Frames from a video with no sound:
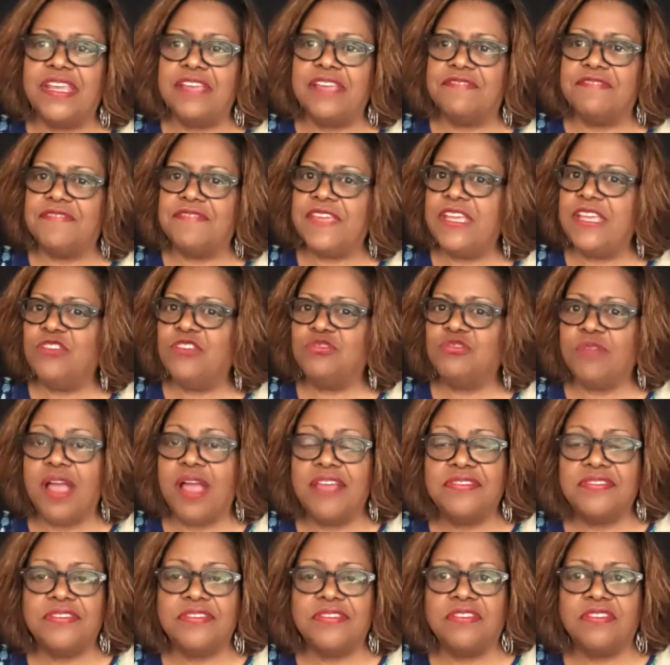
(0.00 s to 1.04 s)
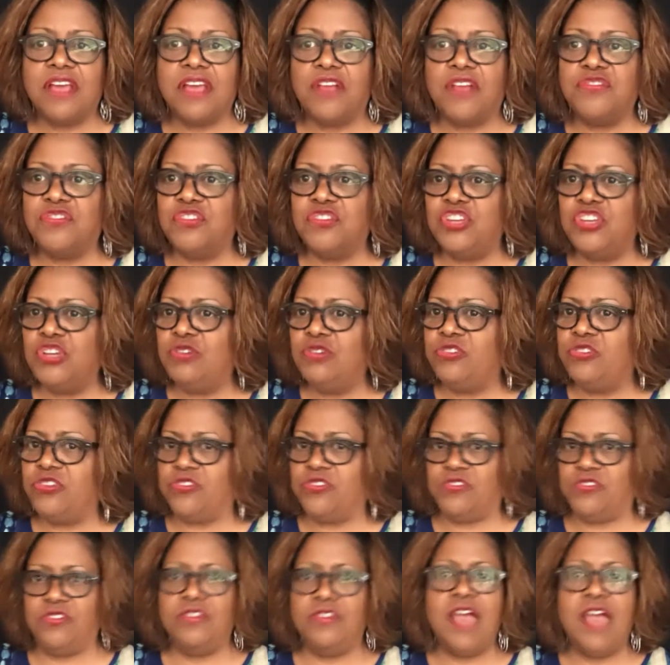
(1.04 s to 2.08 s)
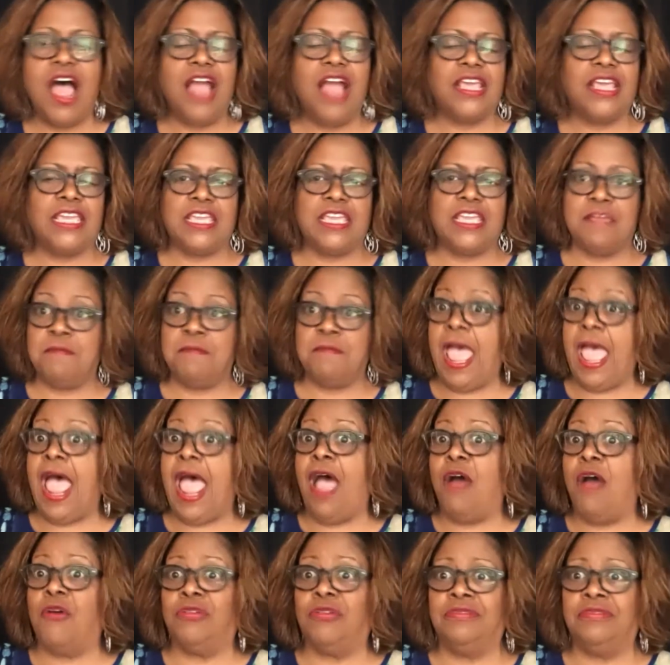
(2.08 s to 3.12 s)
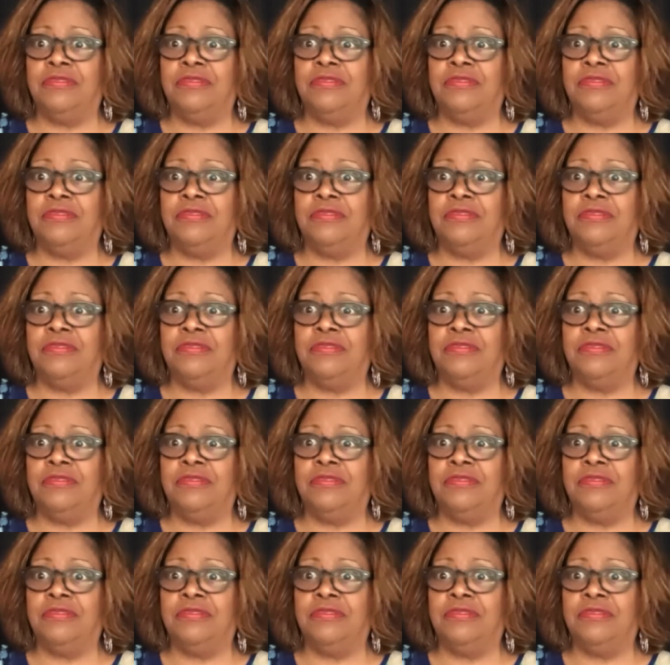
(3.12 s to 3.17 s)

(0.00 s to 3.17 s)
If he tries to touch you, you just knock him out.